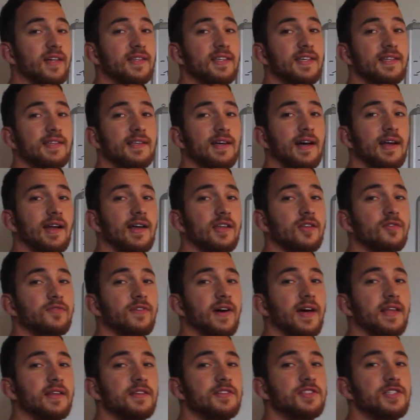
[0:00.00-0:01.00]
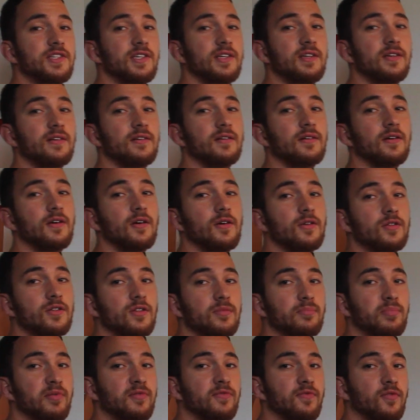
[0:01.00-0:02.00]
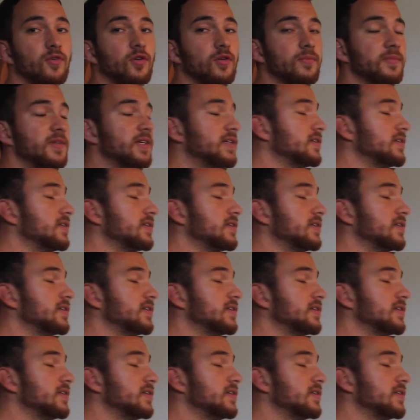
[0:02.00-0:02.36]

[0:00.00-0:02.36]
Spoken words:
need a lot of energy to perform